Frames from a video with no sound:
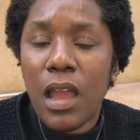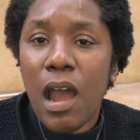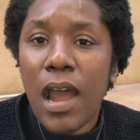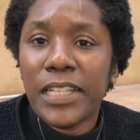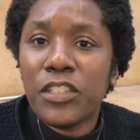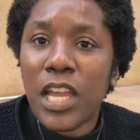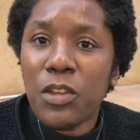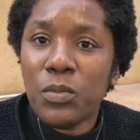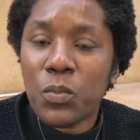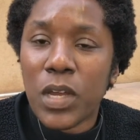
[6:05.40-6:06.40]
I
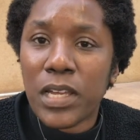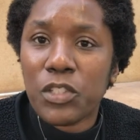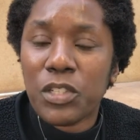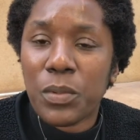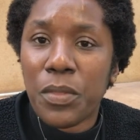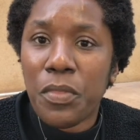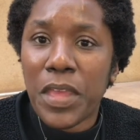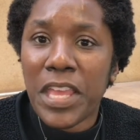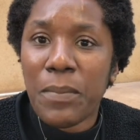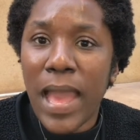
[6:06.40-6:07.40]
don't work to a
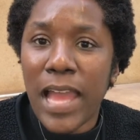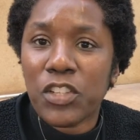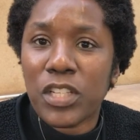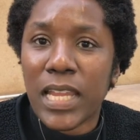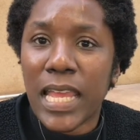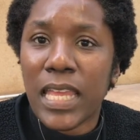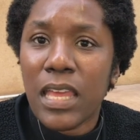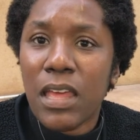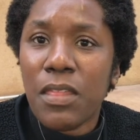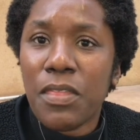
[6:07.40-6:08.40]
theme, actually.
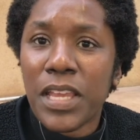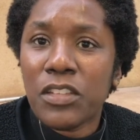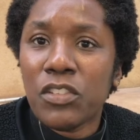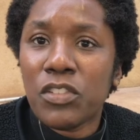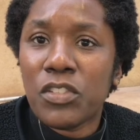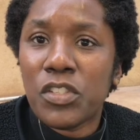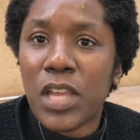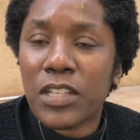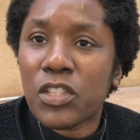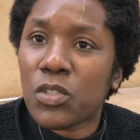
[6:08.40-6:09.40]
Things
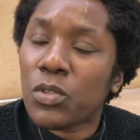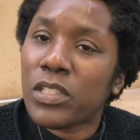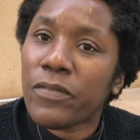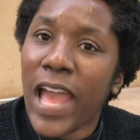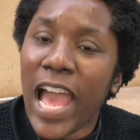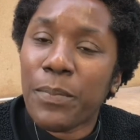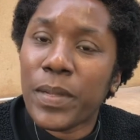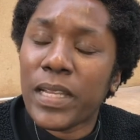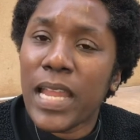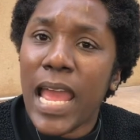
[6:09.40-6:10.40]
just sort of
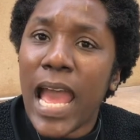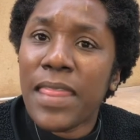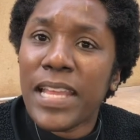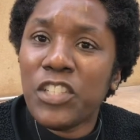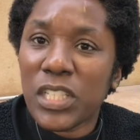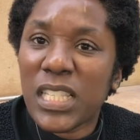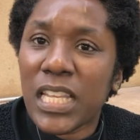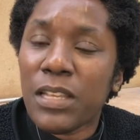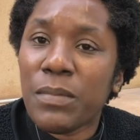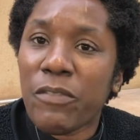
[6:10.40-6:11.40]
happen, and they just
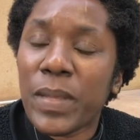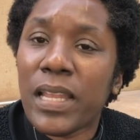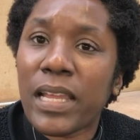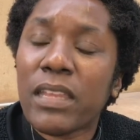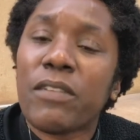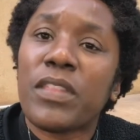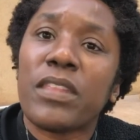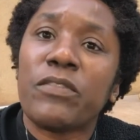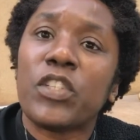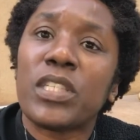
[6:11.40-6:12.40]
seem, I've been lucky enough that
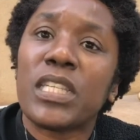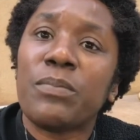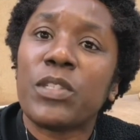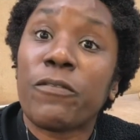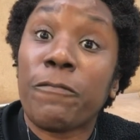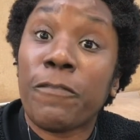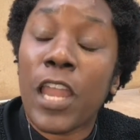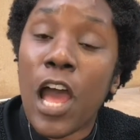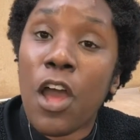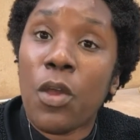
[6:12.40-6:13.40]
they've just seemed to
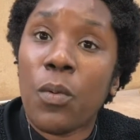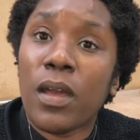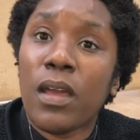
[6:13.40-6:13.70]
flow.